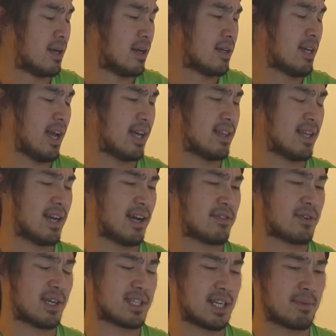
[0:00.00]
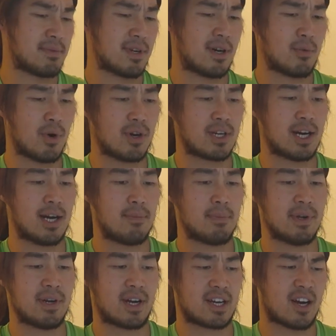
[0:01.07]
yeah, and then after I slept in, I woke up
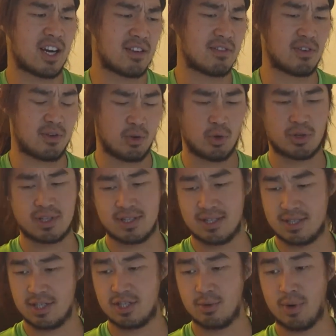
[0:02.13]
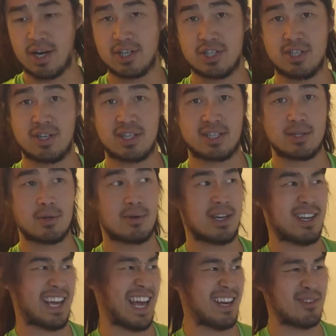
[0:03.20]
and I kind of looked at the situation. I still
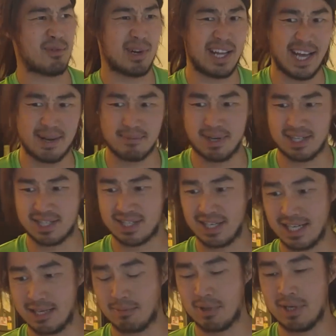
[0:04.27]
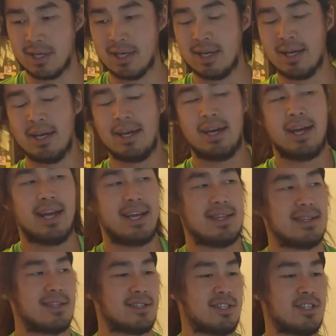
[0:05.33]
hadn't really had much sleep,
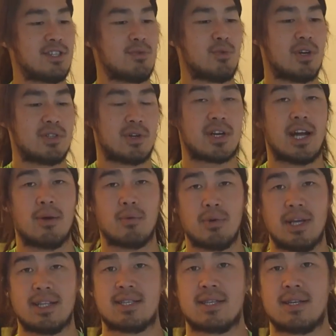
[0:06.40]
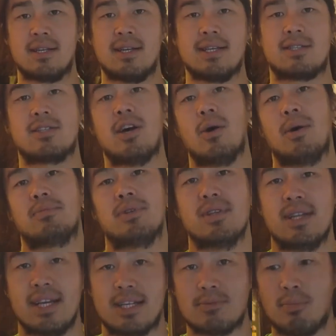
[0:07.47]
and the decision was, okay, well, let's go up to
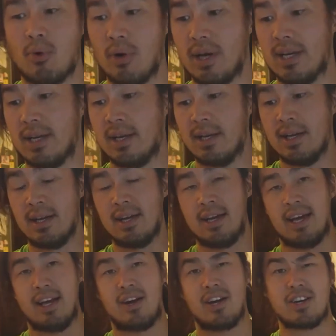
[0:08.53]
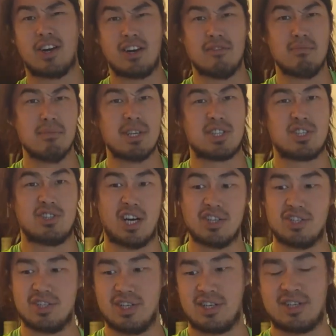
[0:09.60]
the next point. And I kind of
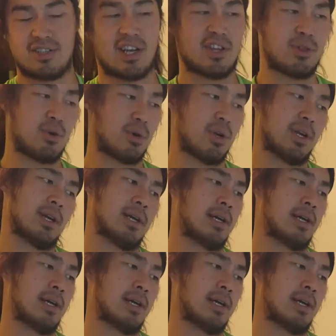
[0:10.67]
misjudged it because I thought,